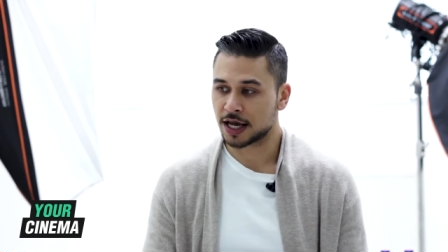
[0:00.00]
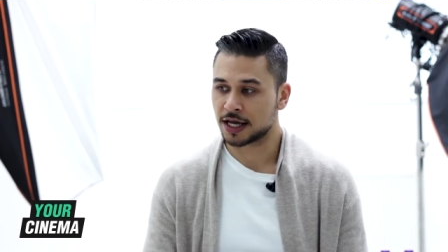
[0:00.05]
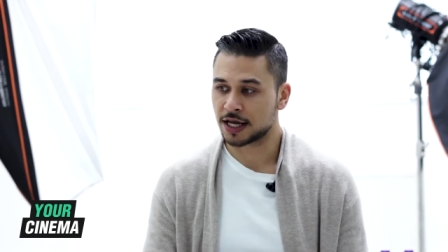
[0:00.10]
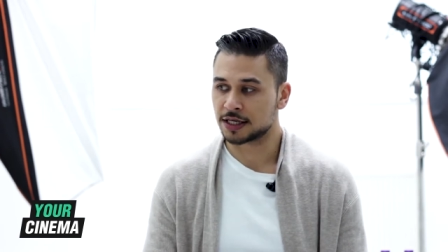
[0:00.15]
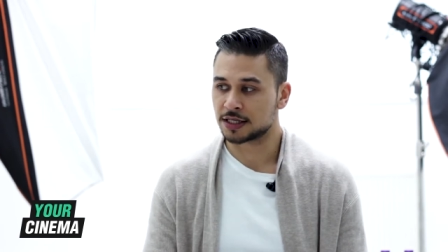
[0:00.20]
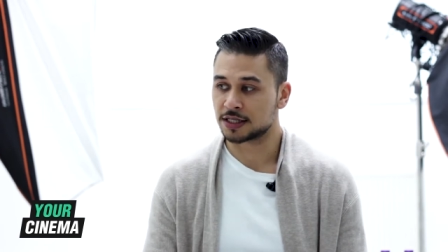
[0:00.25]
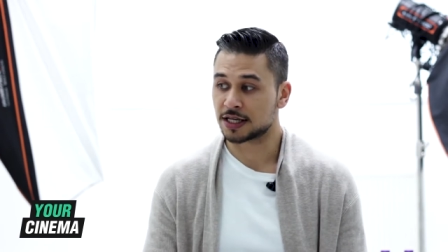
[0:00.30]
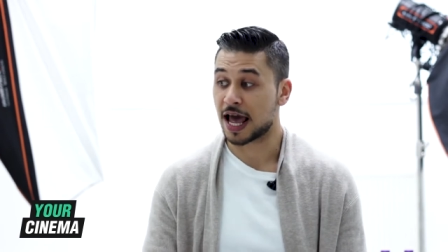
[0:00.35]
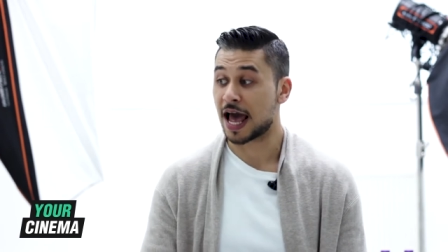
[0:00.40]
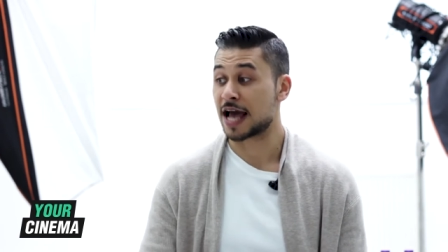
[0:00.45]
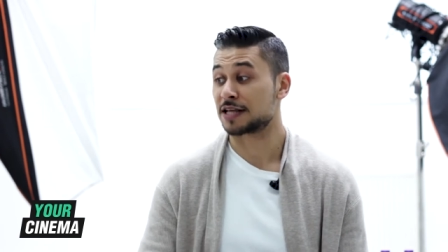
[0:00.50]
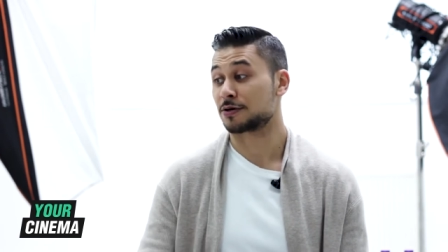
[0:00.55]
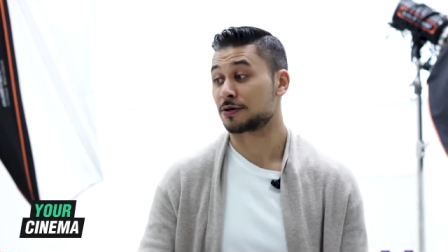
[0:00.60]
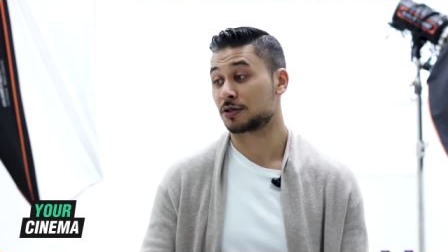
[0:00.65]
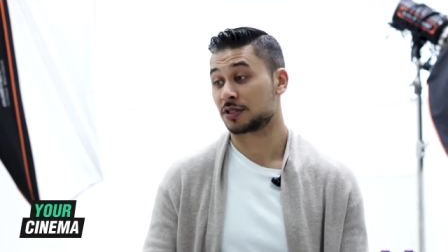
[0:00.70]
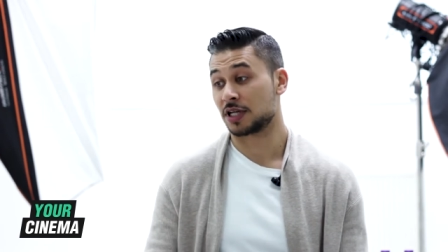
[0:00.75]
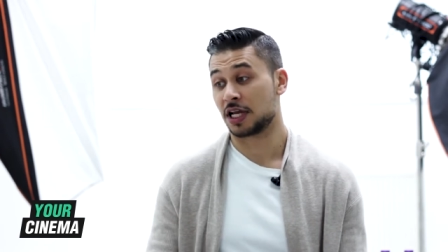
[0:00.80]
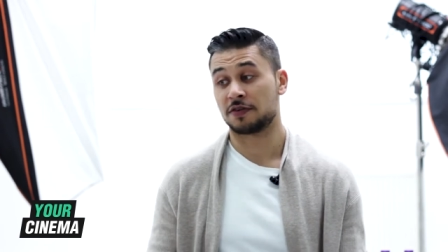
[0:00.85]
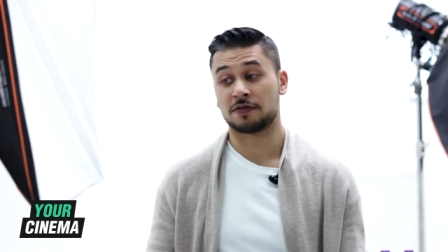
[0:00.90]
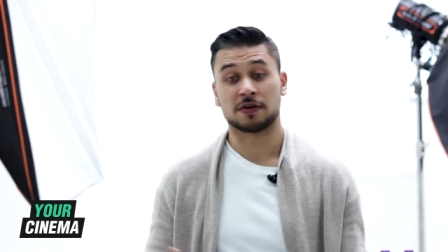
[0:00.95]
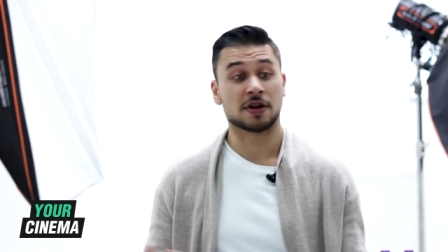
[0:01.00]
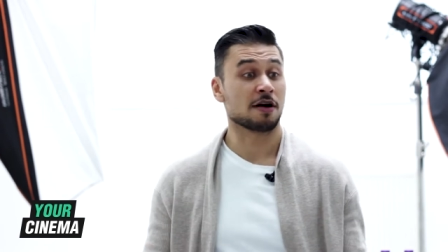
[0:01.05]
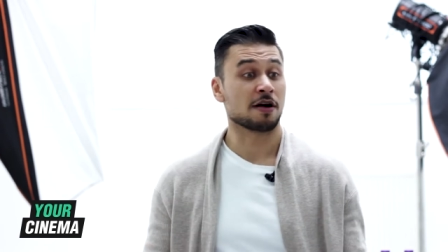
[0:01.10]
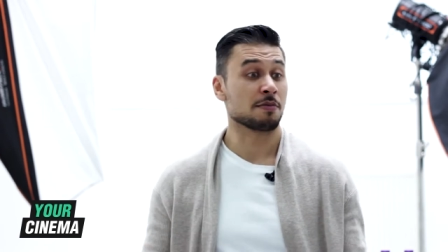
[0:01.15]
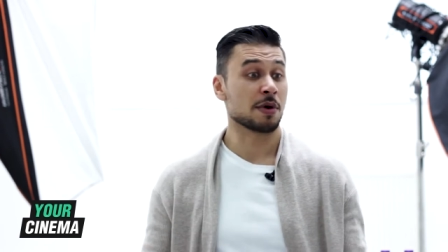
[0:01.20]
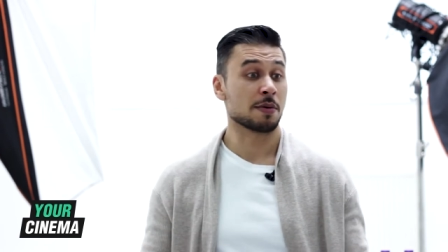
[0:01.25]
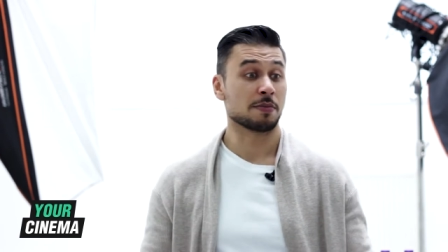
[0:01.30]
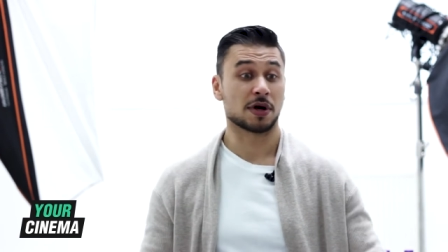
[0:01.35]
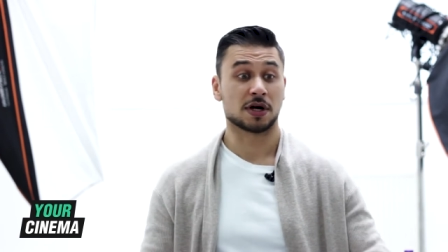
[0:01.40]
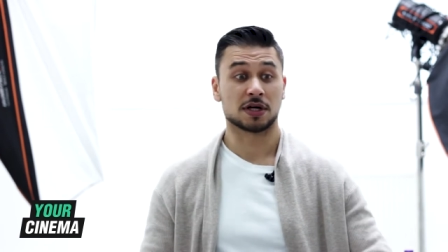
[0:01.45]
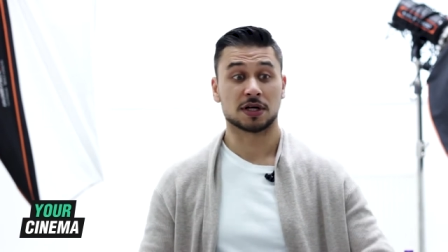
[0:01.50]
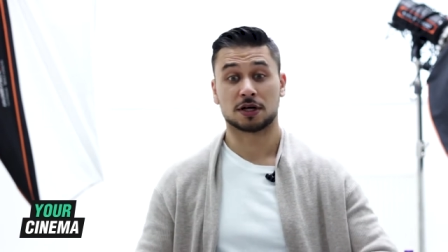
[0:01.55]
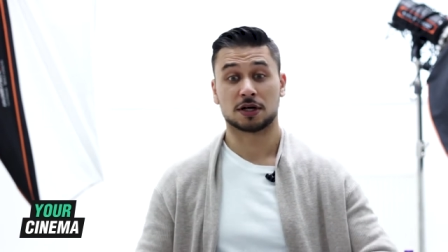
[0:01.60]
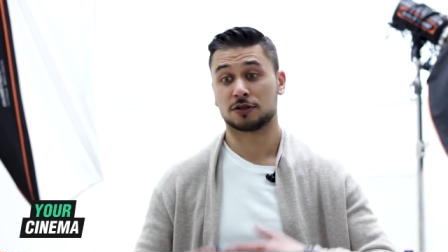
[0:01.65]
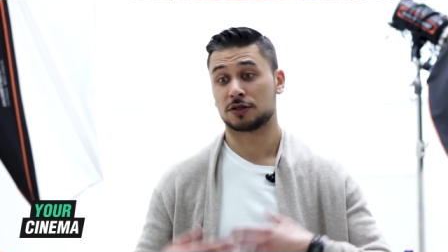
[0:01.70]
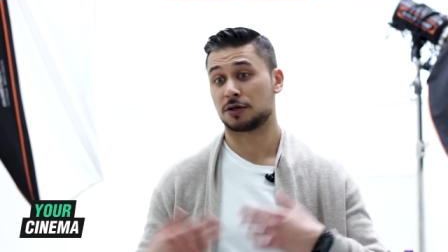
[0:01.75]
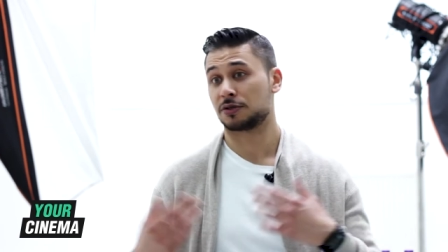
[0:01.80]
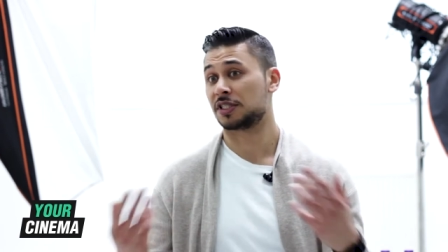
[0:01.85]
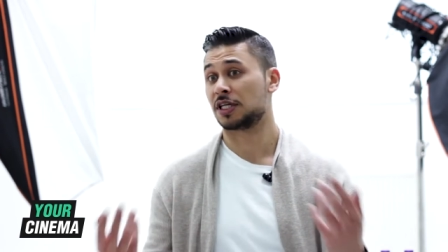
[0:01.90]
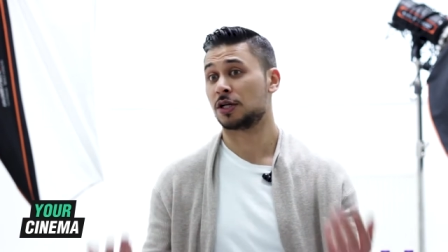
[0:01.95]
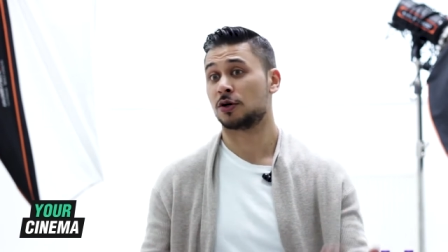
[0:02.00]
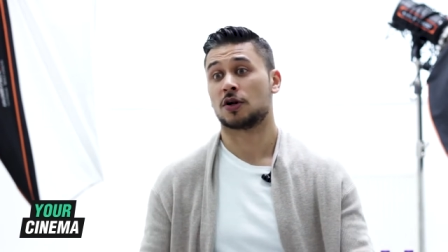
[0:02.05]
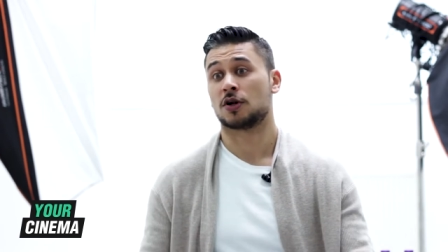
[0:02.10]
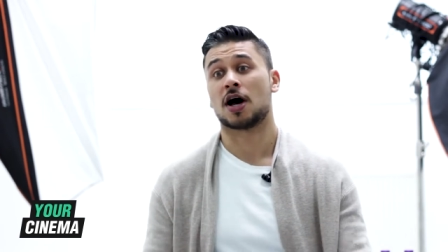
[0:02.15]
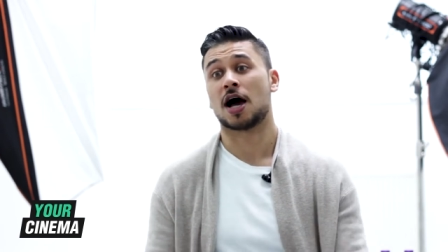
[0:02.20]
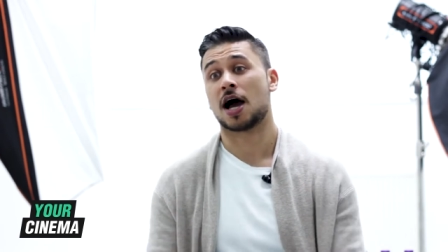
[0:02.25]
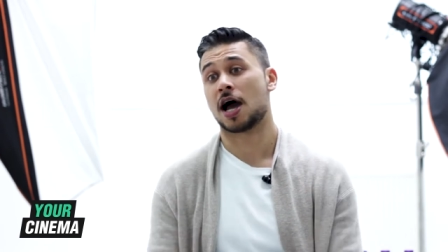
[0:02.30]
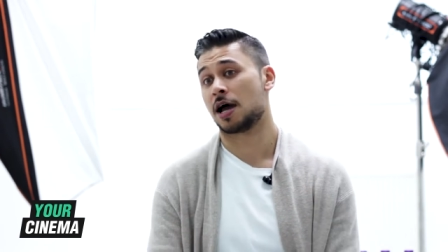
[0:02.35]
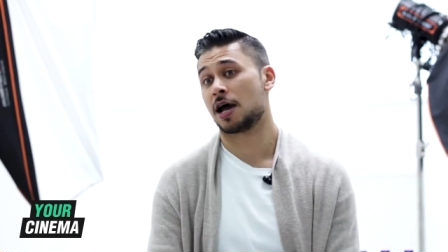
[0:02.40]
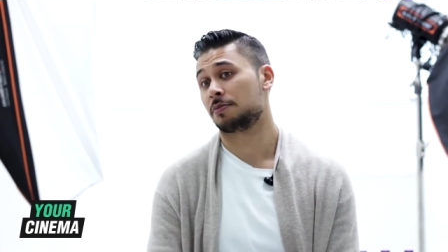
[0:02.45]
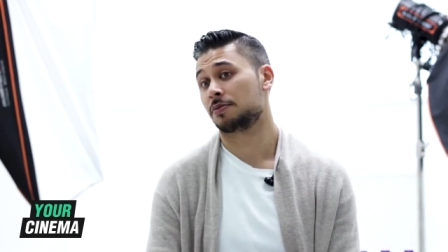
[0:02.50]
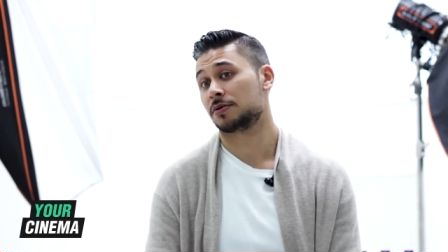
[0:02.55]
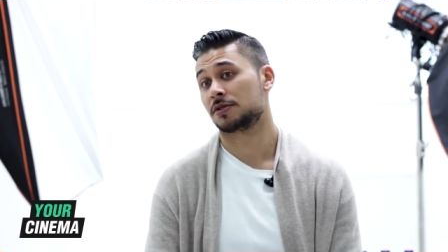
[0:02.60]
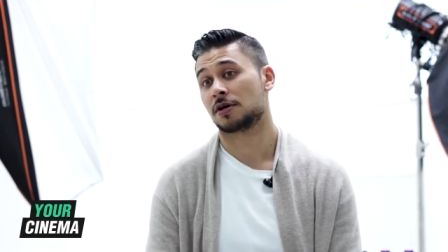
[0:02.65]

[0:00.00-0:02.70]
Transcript: And as I was leaving, I remember because I was still on a hike,